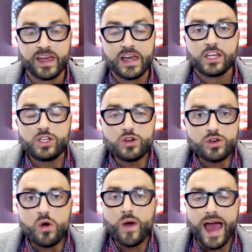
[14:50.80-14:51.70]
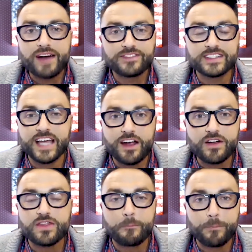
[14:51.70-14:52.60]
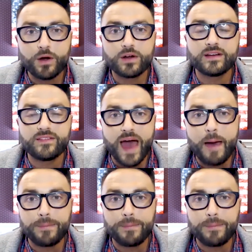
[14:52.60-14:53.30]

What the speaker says: You don't have to carry the burden of that